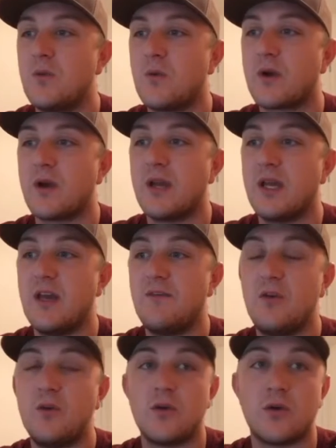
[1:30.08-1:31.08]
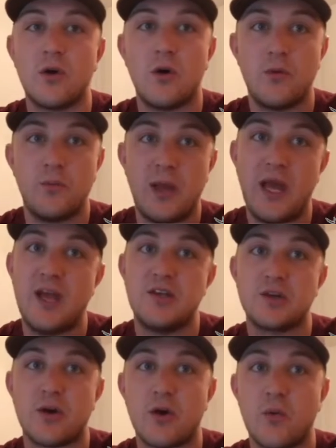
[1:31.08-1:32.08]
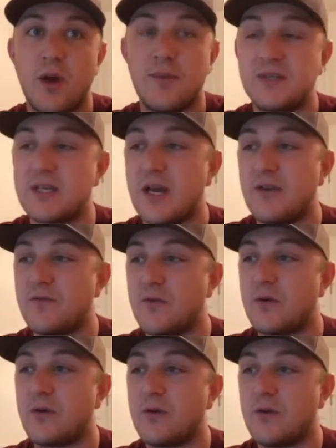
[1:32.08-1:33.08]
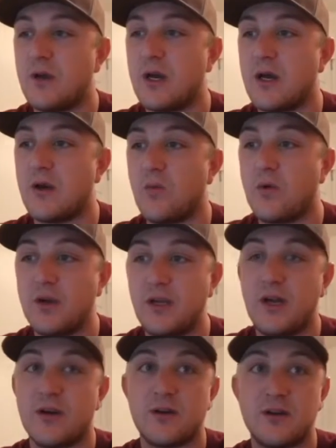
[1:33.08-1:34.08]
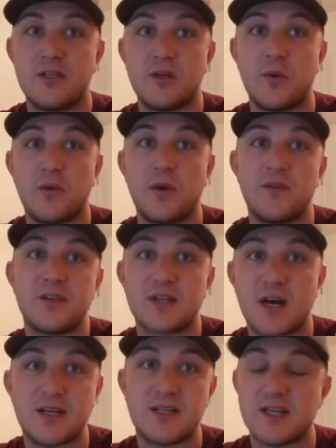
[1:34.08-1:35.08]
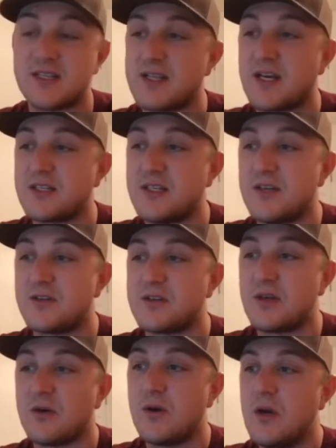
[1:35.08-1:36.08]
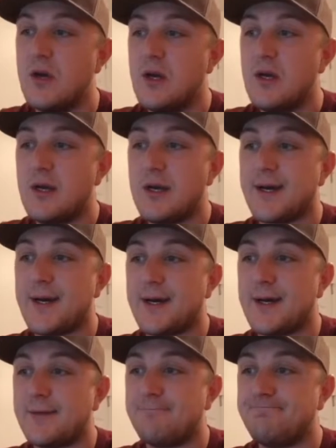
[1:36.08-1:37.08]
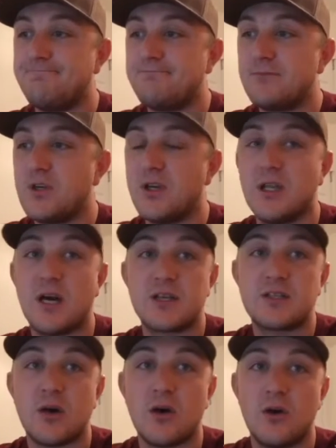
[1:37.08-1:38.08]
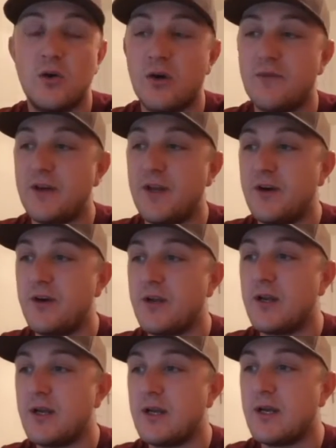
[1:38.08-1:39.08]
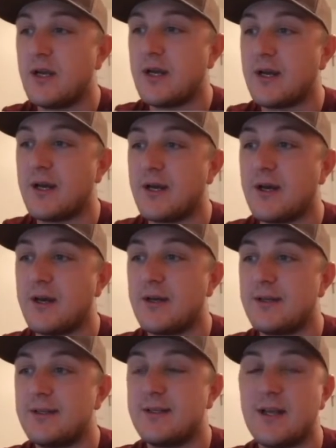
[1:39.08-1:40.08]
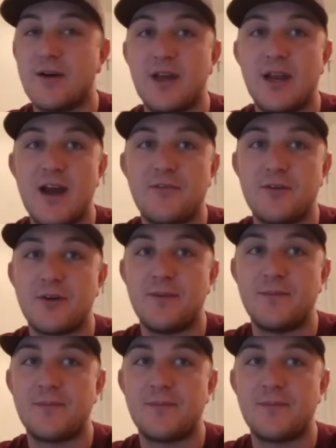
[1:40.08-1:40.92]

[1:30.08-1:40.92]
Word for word: we're going to give you your own page on our website for uh, one year until we run this contest next year. So, um, good luck to all who have entered. Uh, now get after it.